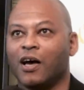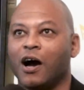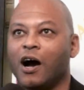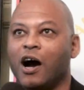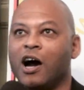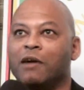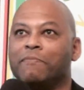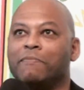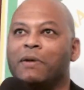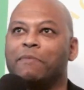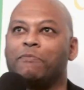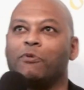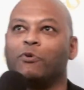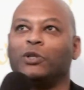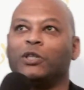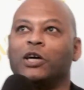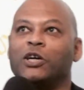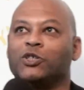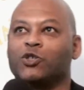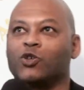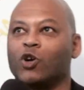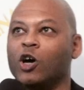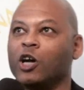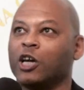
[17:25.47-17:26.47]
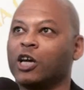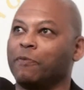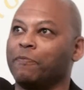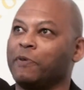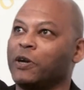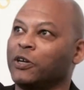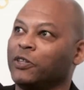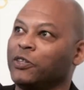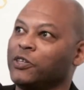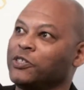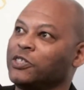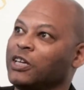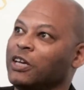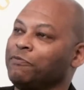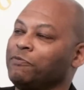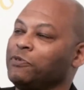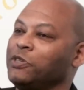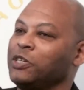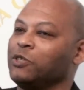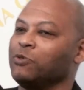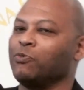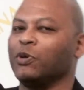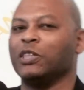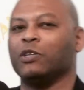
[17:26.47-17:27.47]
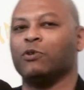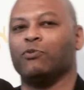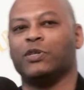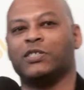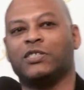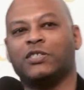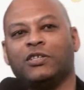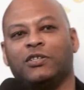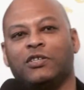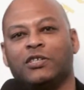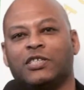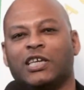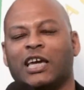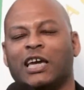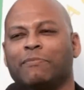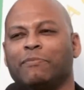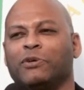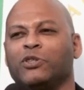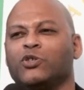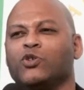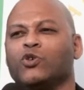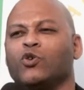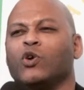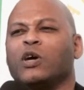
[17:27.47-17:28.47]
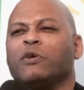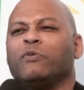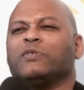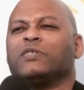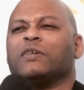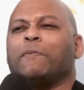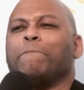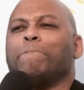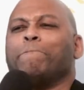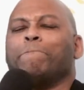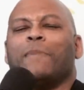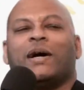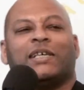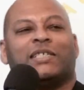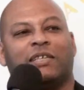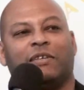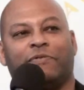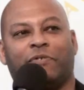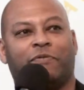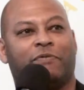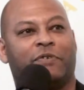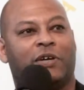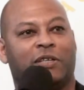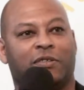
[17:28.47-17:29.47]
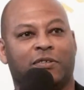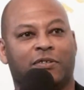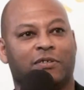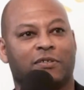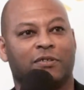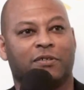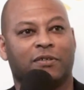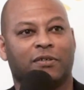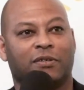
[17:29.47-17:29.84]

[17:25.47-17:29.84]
I remember when I was growing up here in the 70s, when the West Indies came on tour, it was a massive event.